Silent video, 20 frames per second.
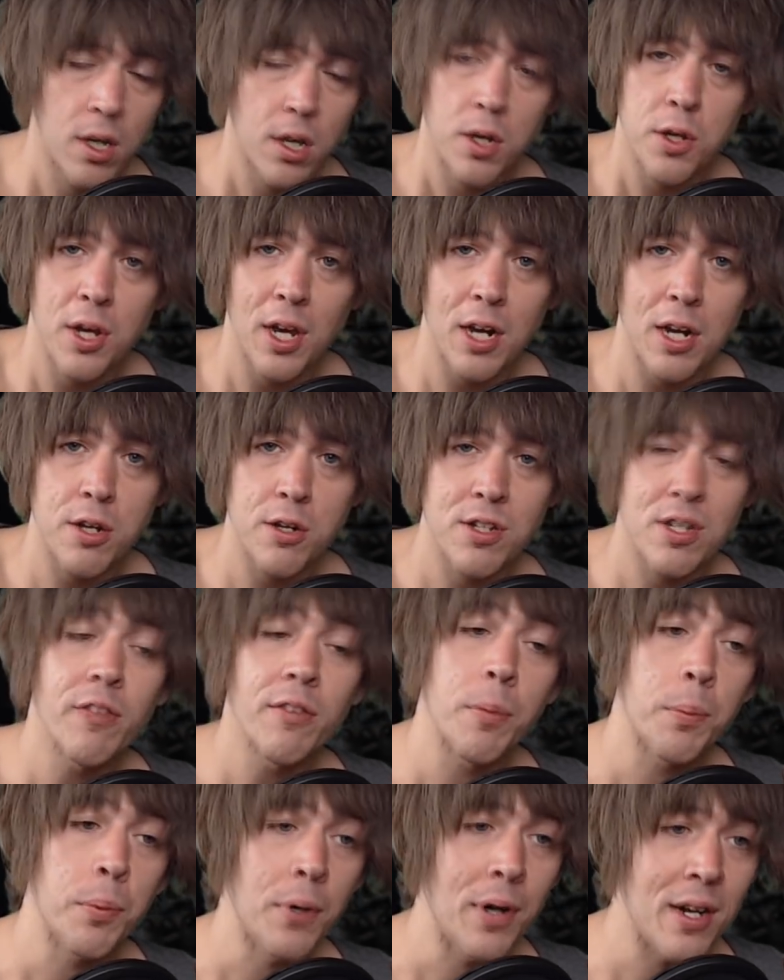You got yourself
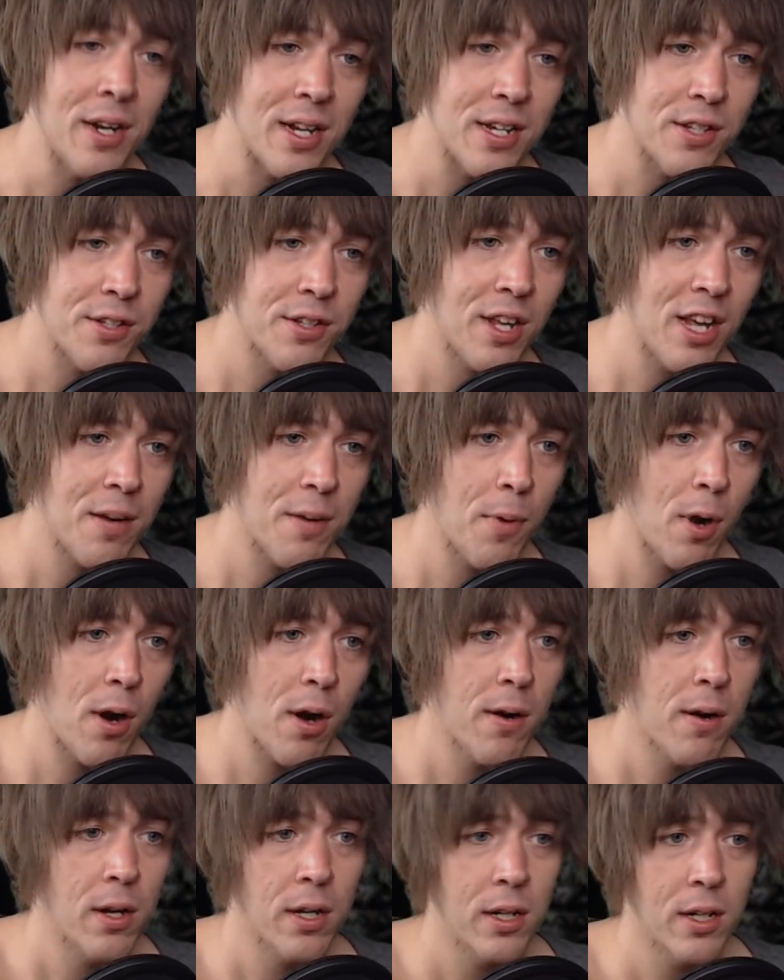a pretty nice TMR.